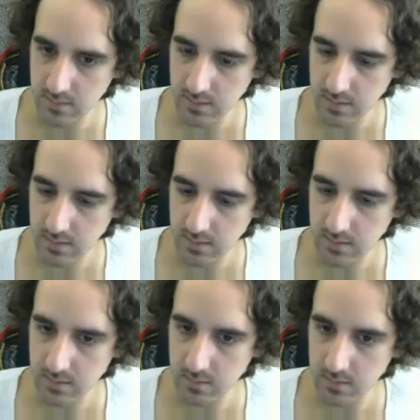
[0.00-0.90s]
Okay,
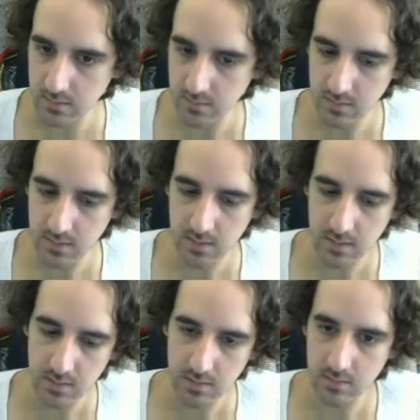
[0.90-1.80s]
okay,
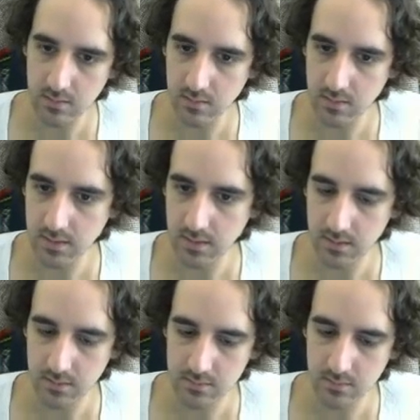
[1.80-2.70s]
okay.
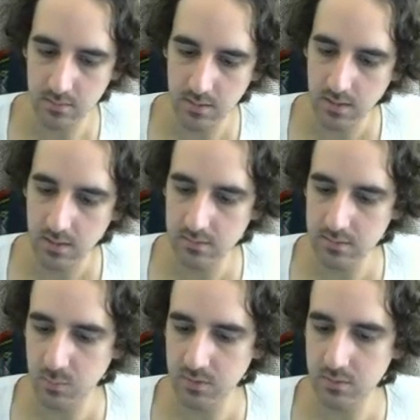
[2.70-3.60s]
So you see,
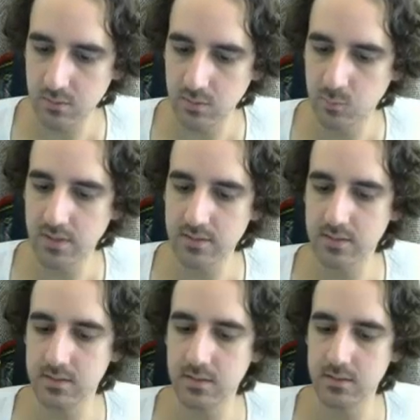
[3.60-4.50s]
once you do it once,
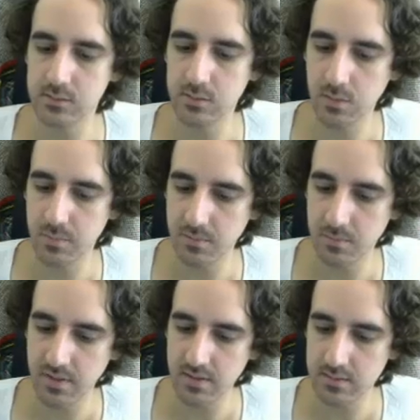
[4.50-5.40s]
it's easier to copy and
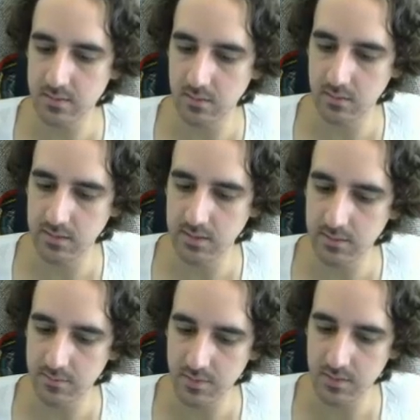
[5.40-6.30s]
paste all the
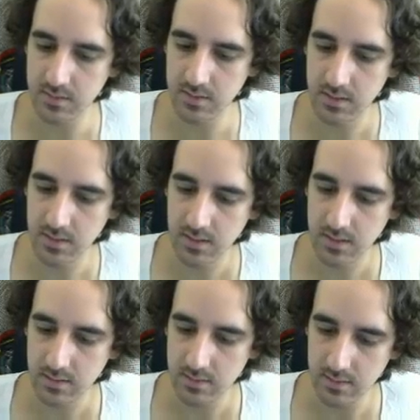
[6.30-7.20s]
different
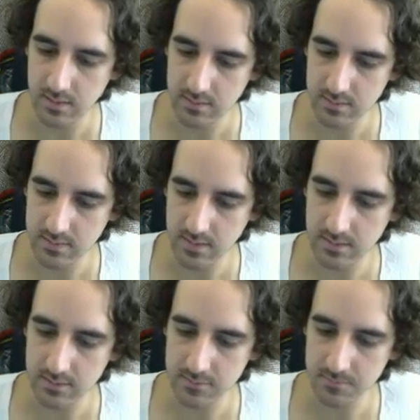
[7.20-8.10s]

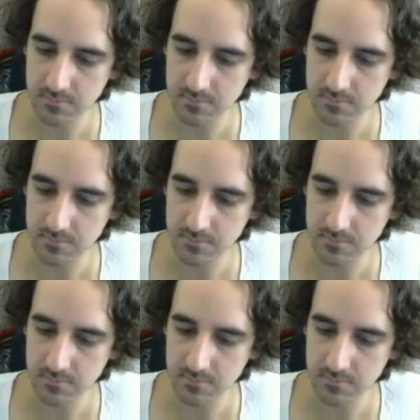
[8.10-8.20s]
settings.